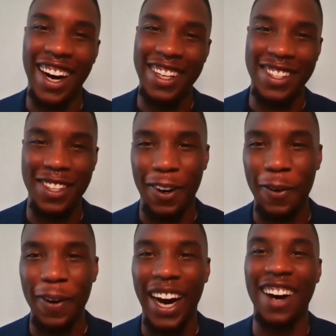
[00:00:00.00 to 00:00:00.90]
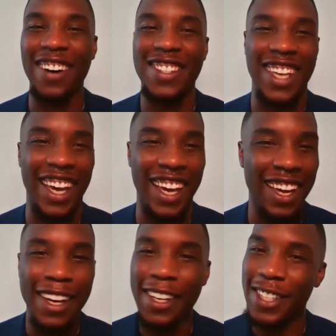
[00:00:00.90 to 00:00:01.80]
So I'll say,
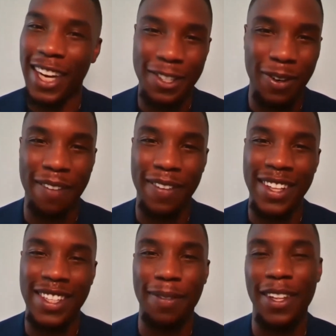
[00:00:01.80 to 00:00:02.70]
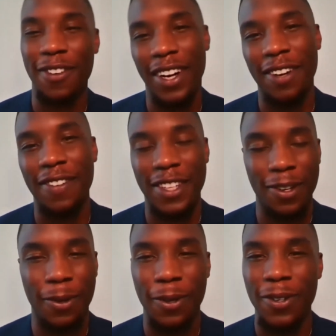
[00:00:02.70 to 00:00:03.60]
Joshua Edmonds, I'm the Director of Digital
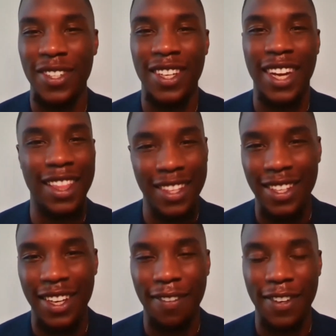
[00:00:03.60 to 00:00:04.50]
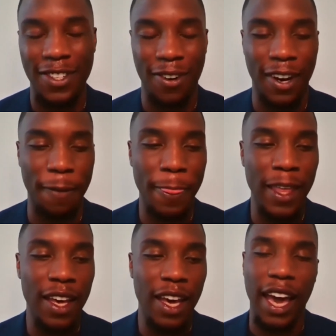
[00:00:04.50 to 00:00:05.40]
Inclusion at the City of Detroit.
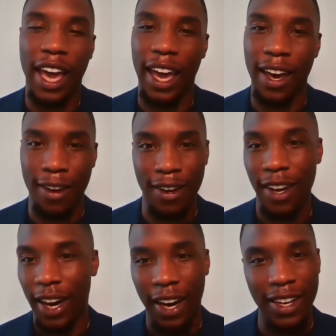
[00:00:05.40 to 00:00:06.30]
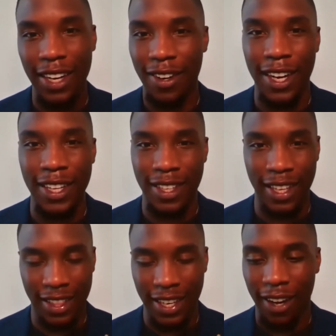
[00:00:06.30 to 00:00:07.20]
And Dr. Hudson
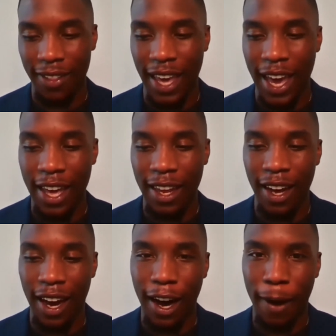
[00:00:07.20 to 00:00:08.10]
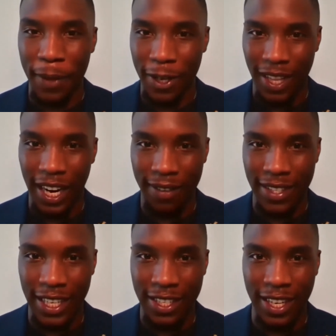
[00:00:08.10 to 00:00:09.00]
hit the nail on the head. There's a lot of
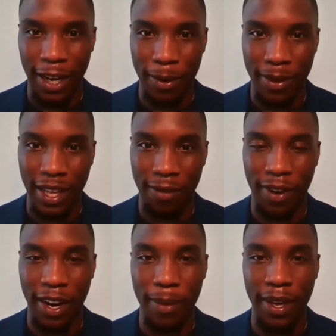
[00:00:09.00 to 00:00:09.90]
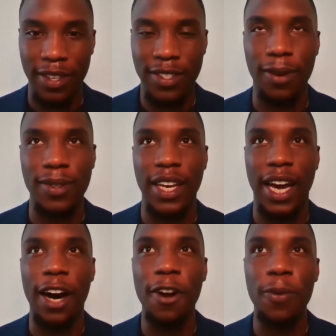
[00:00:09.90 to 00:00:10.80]
intentionality with that framing. So it's like,
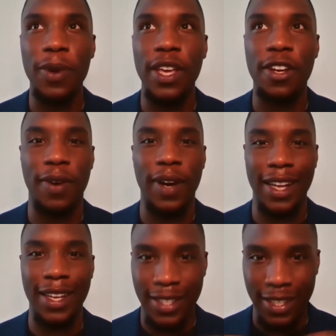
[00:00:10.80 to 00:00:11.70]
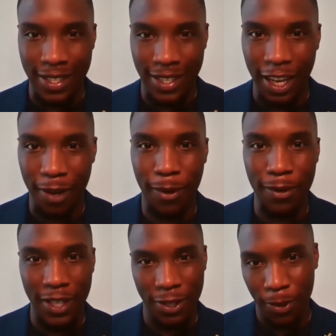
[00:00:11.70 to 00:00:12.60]
how do we create a sustainable
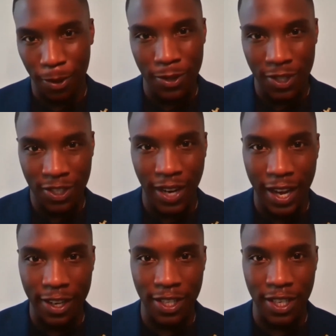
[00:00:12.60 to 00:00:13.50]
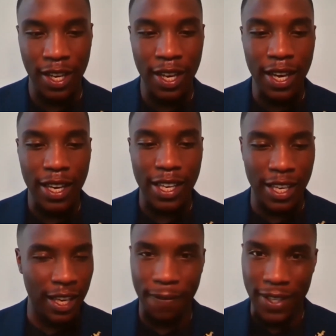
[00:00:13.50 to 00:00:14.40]
digital inclusion strategy? Key
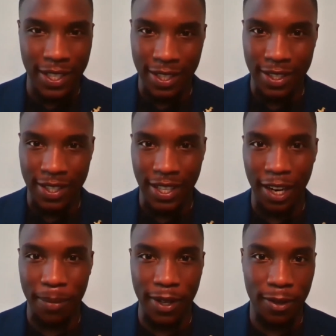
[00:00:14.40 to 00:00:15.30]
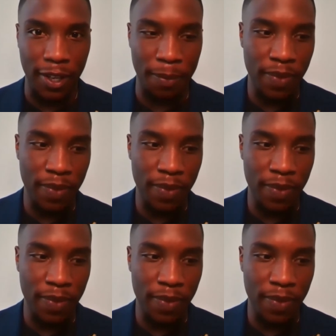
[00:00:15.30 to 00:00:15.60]
emphasis on sustainability.